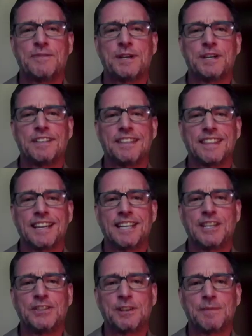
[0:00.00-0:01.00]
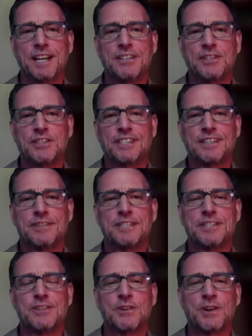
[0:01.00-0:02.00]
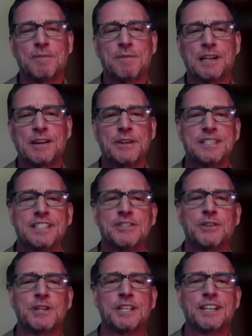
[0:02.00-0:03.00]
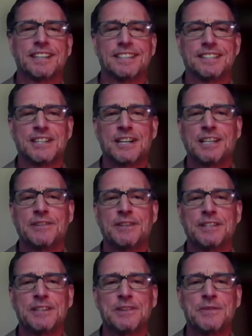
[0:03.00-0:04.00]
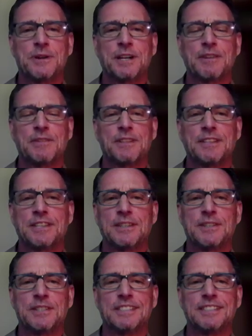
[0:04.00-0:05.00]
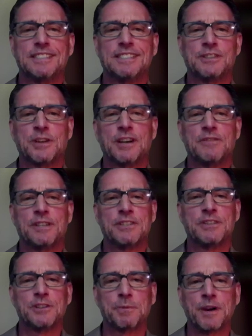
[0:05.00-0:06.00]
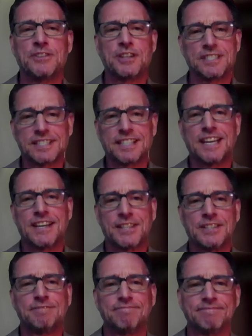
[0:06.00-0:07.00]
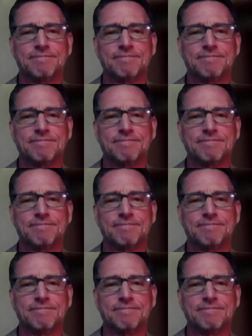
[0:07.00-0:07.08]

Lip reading: Well, thank you so much. It was enjoyable. I always enjoy talking with you and working with you and enjoy our research projects together.